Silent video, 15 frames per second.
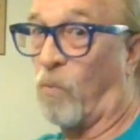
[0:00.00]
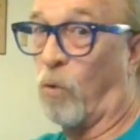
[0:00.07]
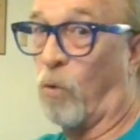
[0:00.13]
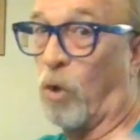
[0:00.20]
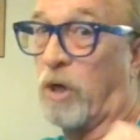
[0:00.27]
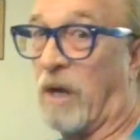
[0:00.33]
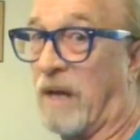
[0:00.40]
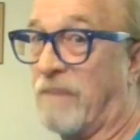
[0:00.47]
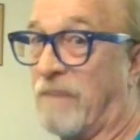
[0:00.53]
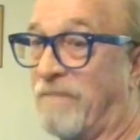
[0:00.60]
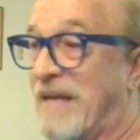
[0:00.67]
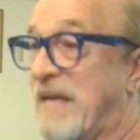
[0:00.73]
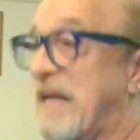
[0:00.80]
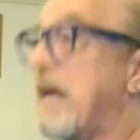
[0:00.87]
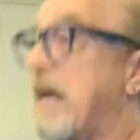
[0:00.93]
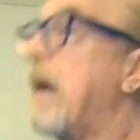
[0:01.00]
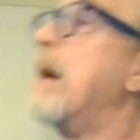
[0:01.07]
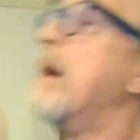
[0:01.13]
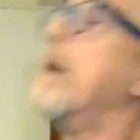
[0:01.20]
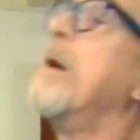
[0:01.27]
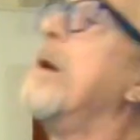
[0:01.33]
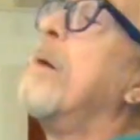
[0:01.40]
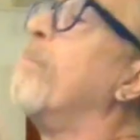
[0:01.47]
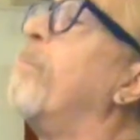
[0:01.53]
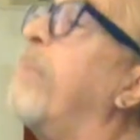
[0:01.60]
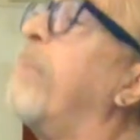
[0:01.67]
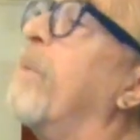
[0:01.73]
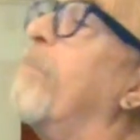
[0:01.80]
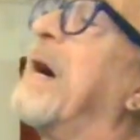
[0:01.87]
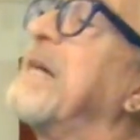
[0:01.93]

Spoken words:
work on me, but